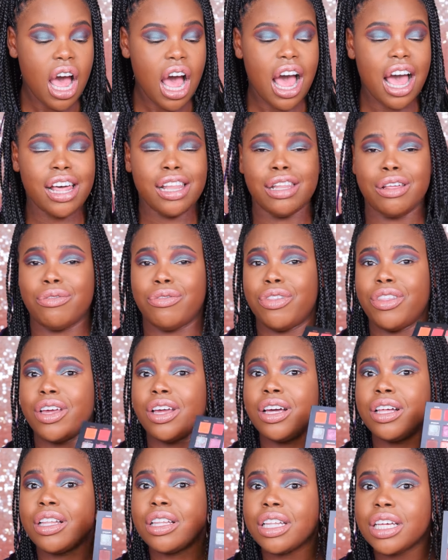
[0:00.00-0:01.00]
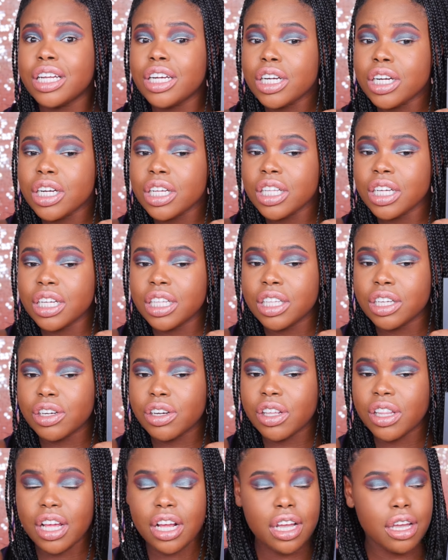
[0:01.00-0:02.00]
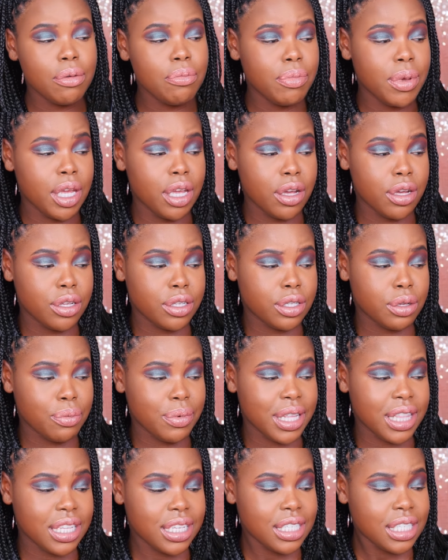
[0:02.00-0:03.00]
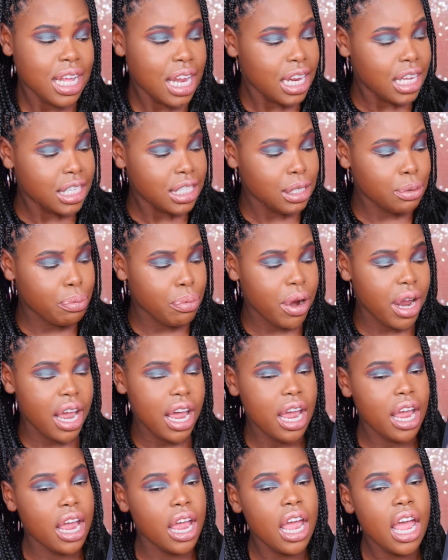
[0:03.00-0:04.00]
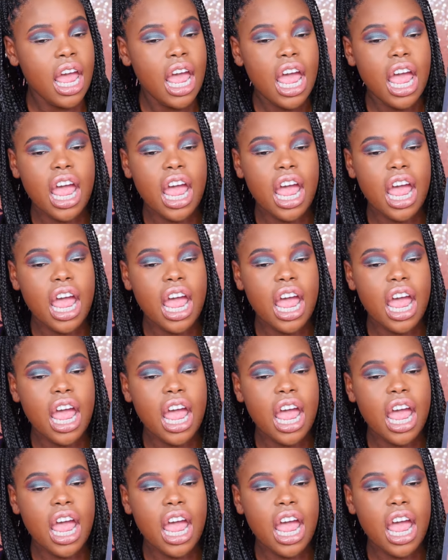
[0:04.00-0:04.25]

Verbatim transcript: i love the glitter the glitter that can be used with setting spray